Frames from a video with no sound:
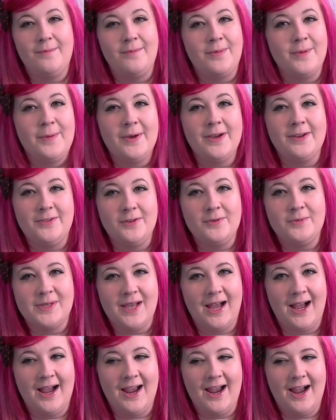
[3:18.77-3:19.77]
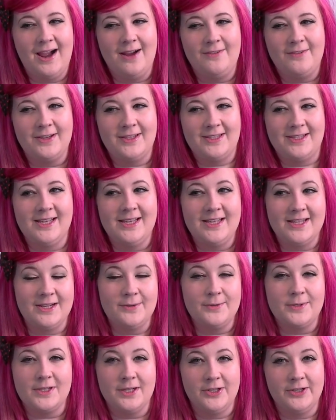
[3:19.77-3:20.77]
perfumes I have, I'd say that
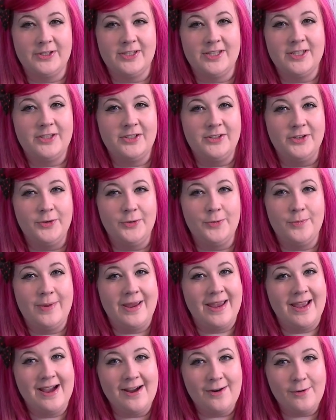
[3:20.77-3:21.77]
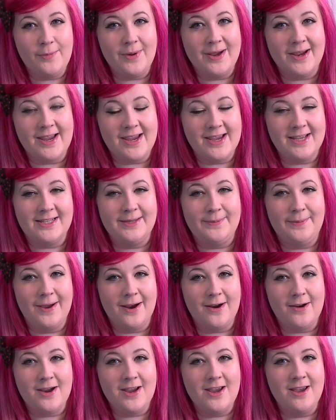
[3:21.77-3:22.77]
it was closest to Meow by Katy
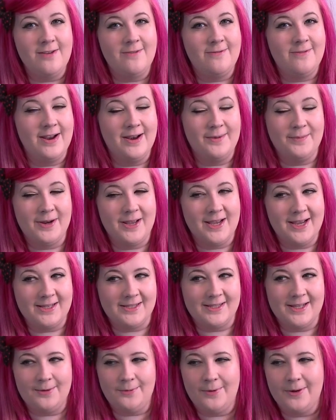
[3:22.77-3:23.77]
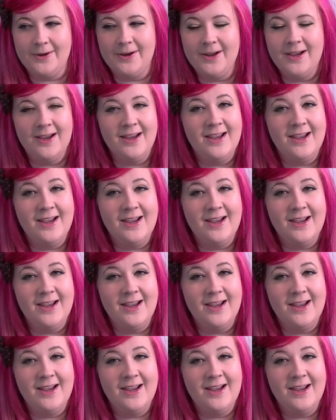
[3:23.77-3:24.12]
Perry, if anybody has that one.